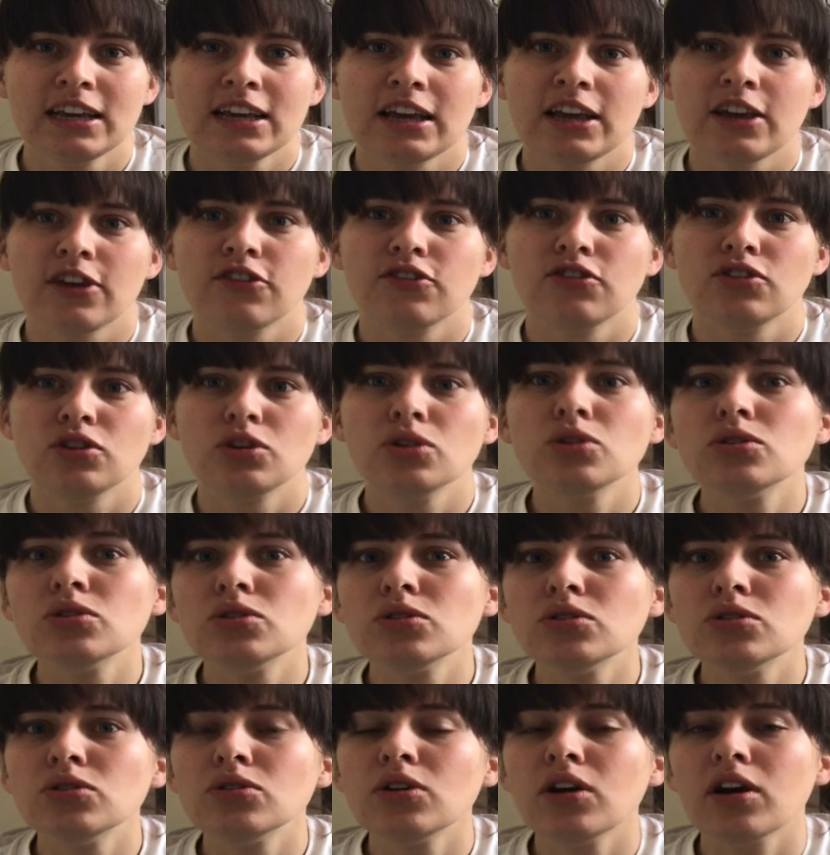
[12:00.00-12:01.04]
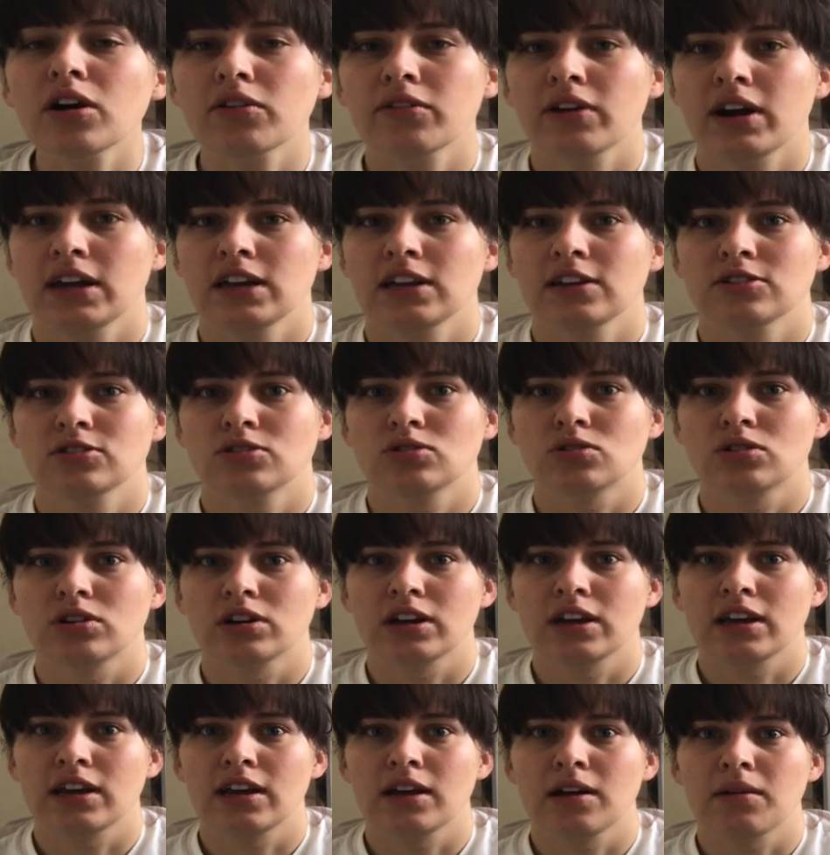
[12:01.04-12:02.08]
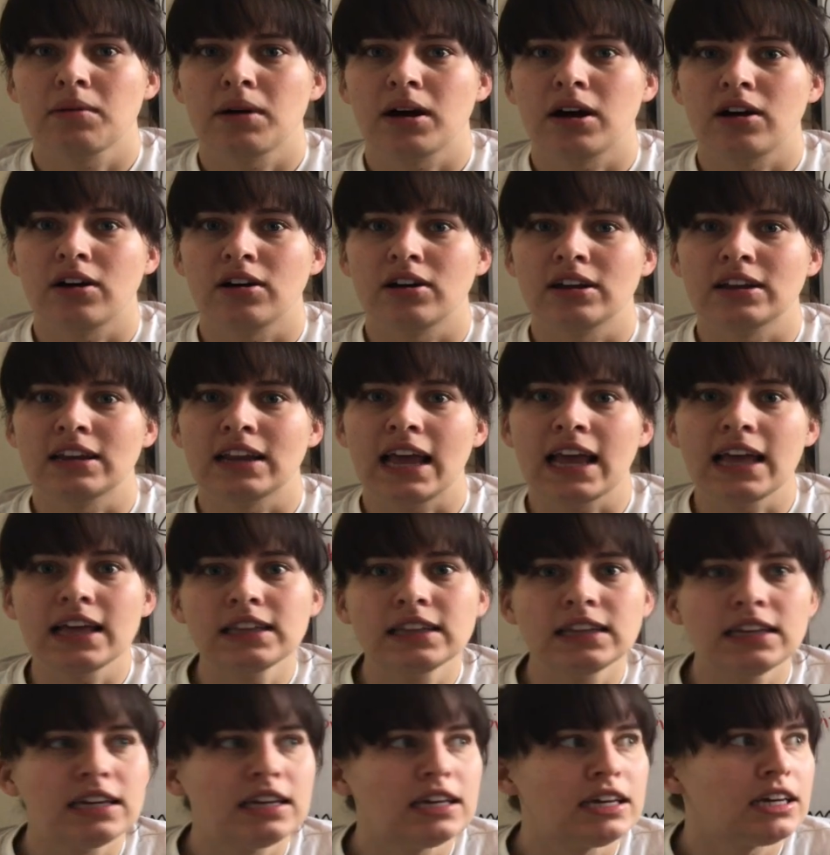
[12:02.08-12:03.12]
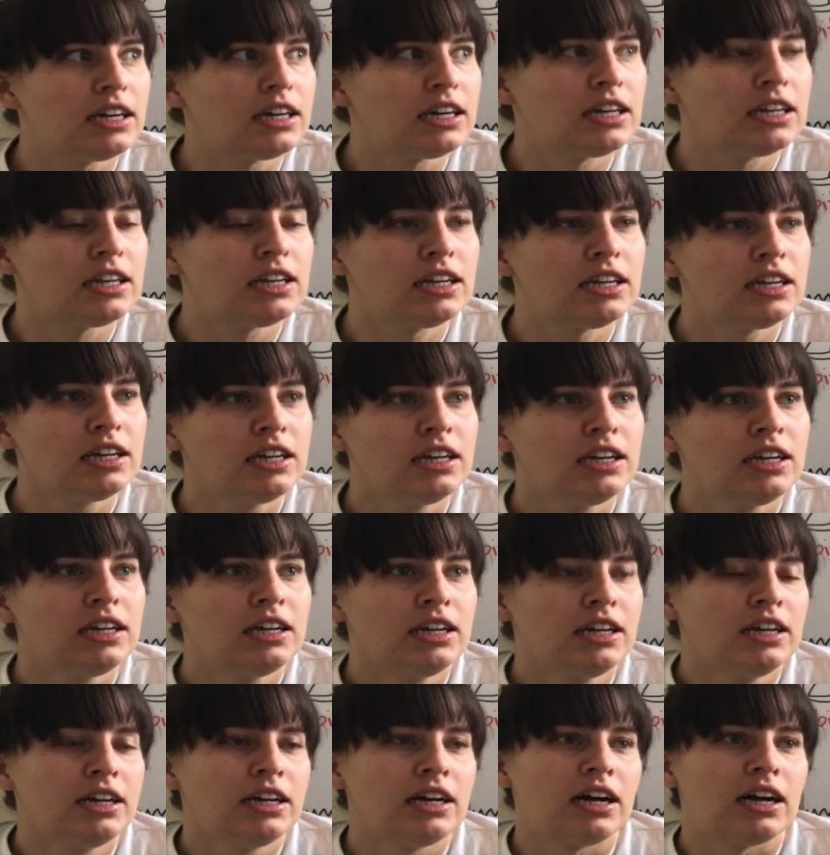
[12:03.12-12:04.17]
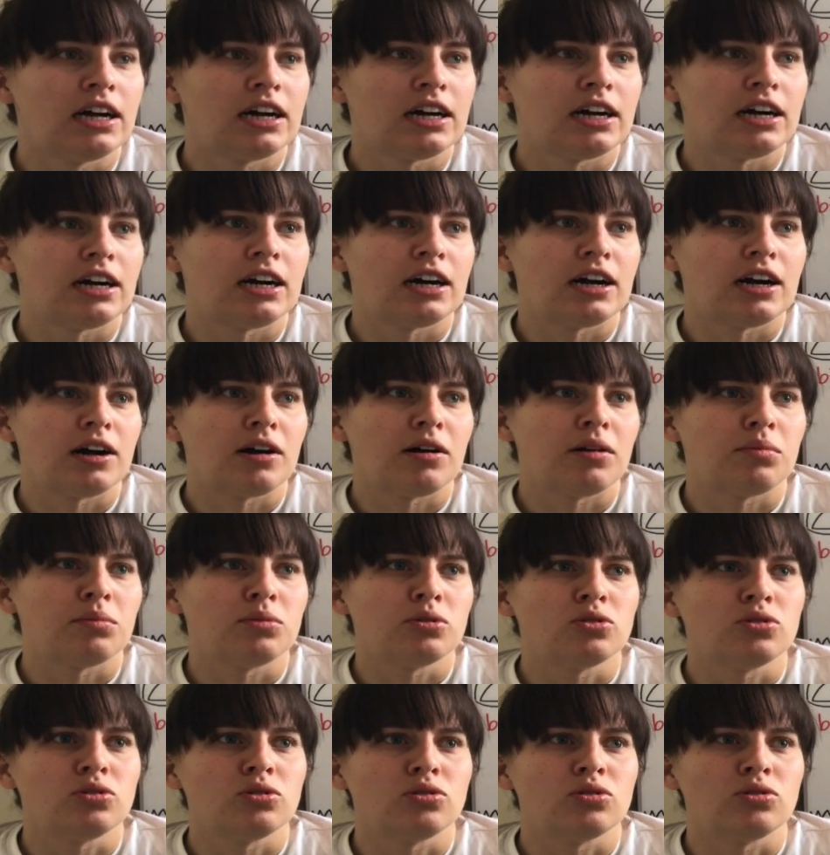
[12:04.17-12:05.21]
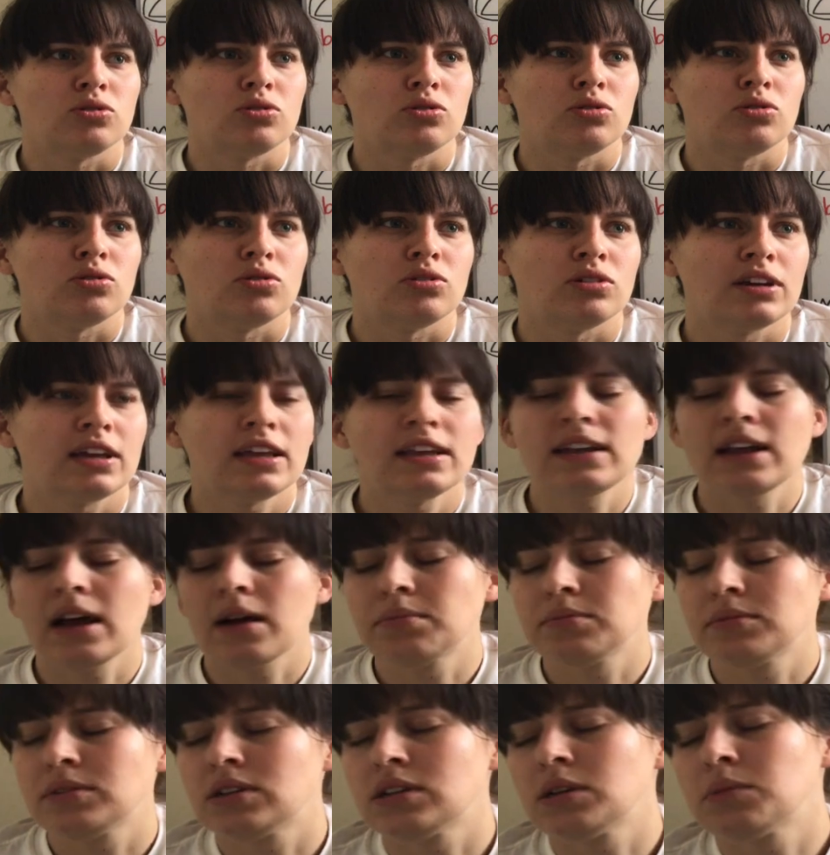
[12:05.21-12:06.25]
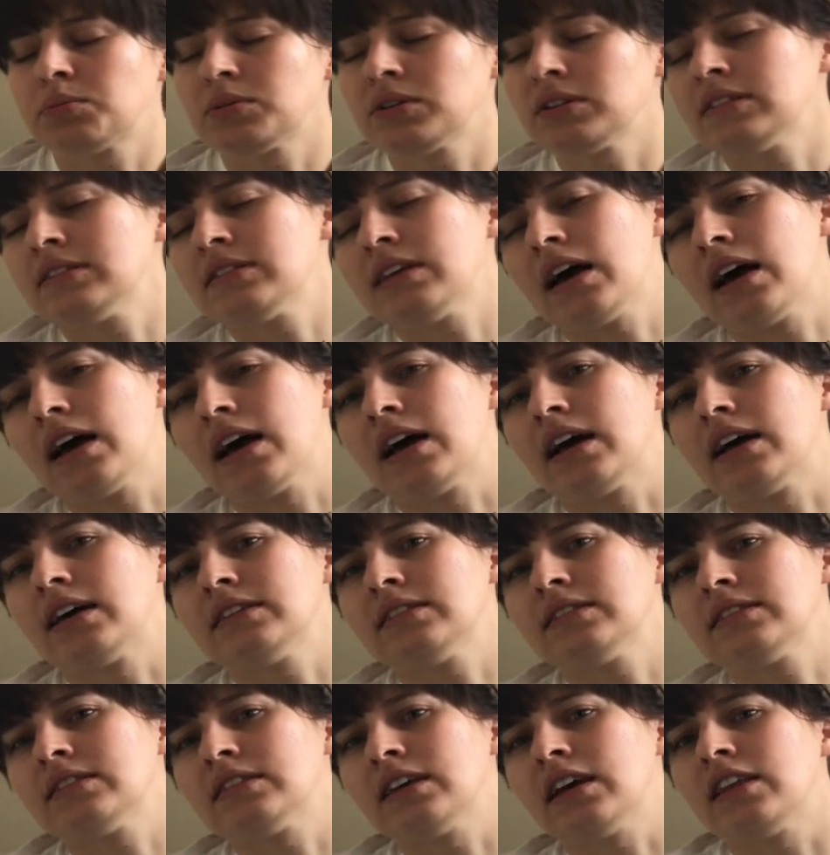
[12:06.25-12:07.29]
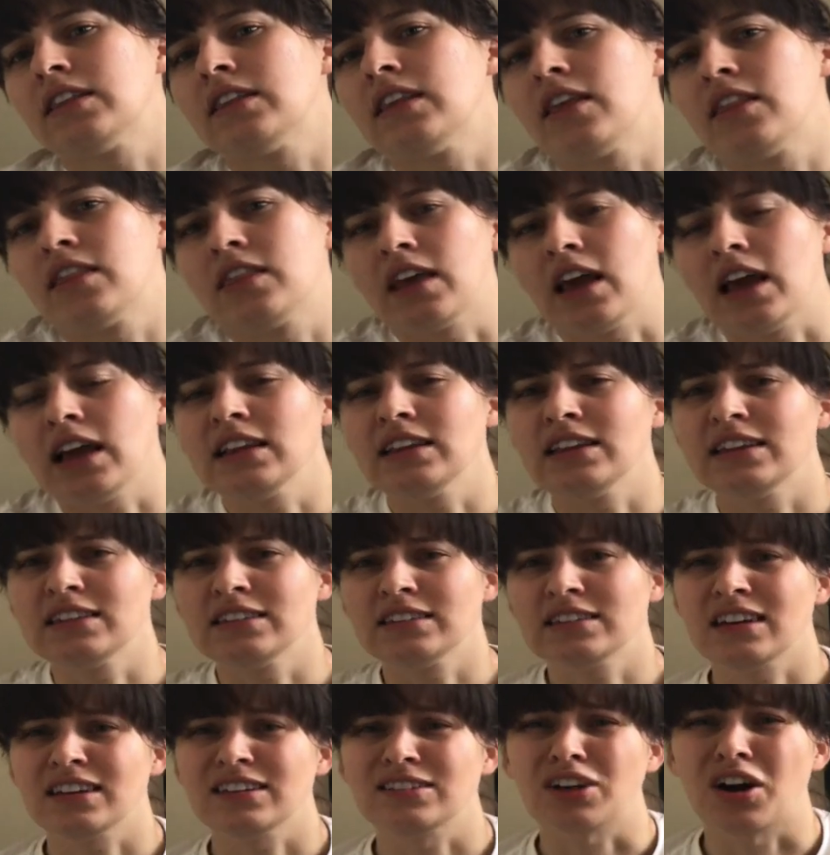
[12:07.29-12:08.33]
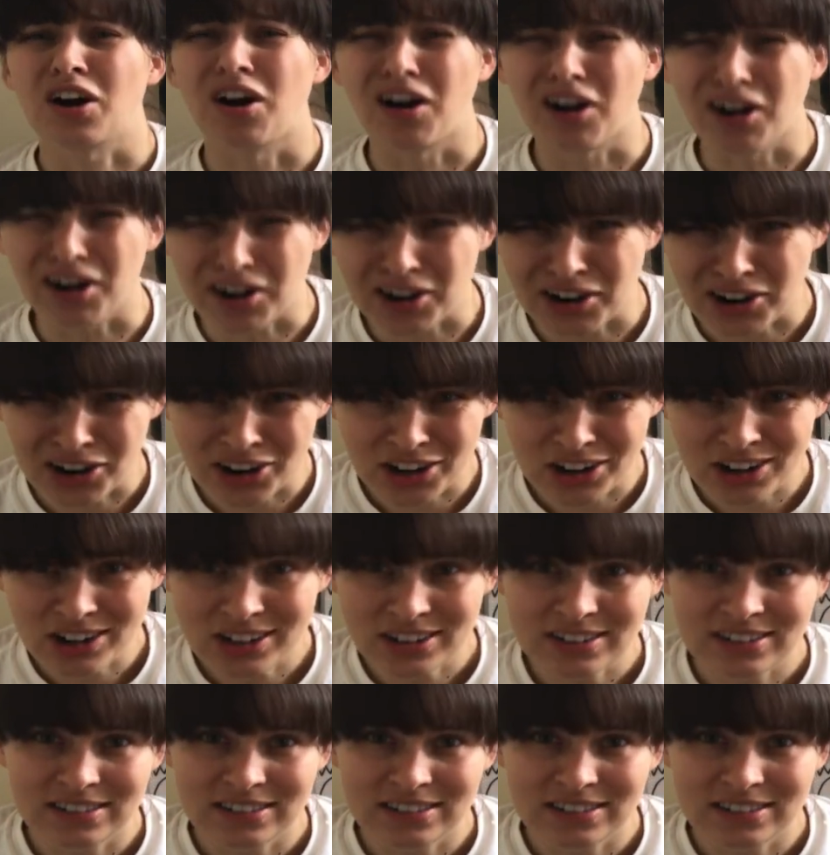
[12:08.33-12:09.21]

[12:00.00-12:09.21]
If you are writing a story about an alien who kidnapped a princess and then the alien says R,